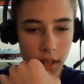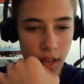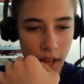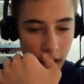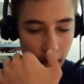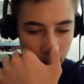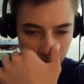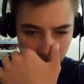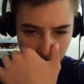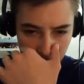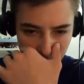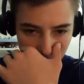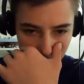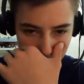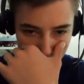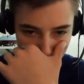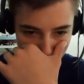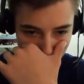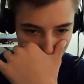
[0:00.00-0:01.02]
I'm thinking I'll
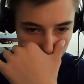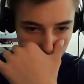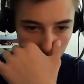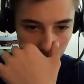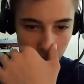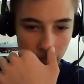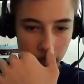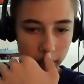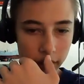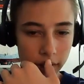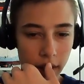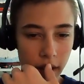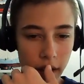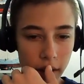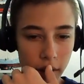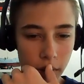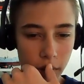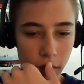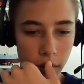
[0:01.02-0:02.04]
just castle
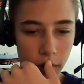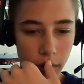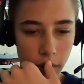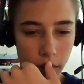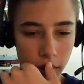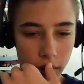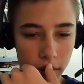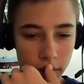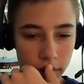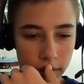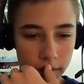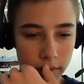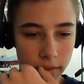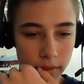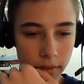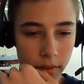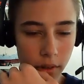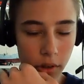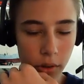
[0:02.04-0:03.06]
kingside or
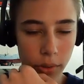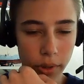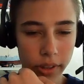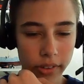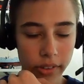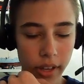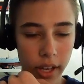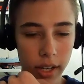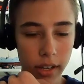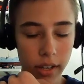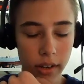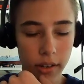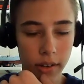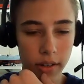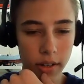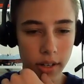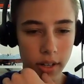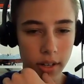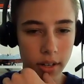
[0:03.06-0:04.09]
queenside
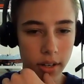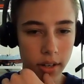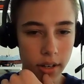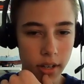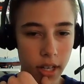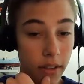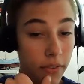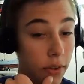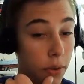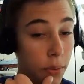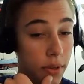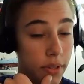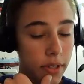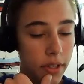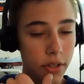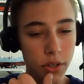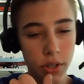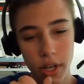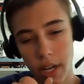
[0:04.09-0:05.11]
here. If he wants to
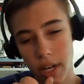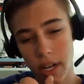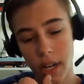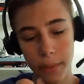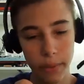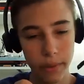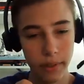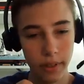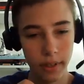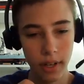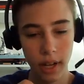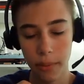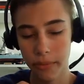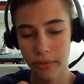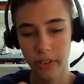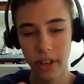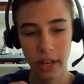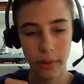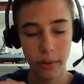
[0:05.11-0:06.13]
trade, I mean, I'm
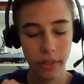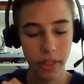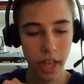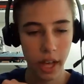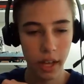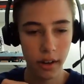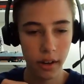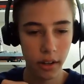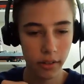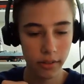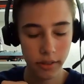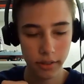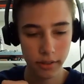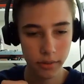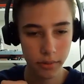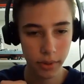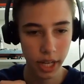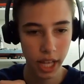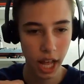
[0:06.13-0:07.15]
fine with that. I'll just
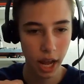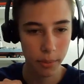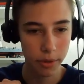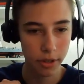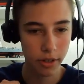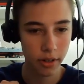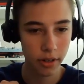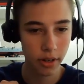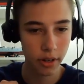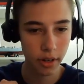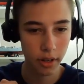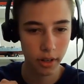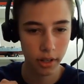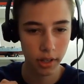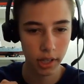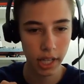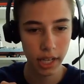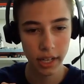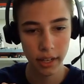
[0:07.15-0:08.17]
recapture.
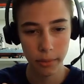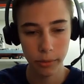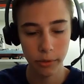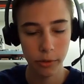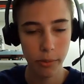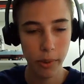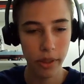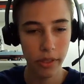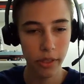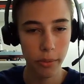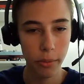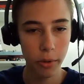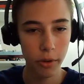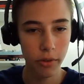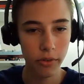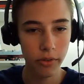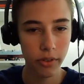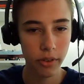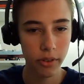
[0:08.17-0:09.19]
Let him spend the
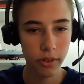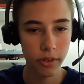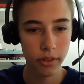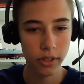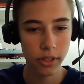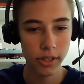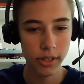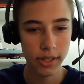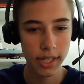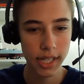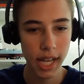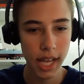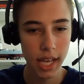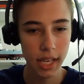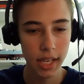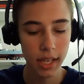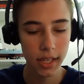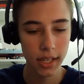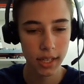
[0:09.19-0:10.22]
move to
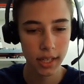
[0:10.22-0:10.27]
take.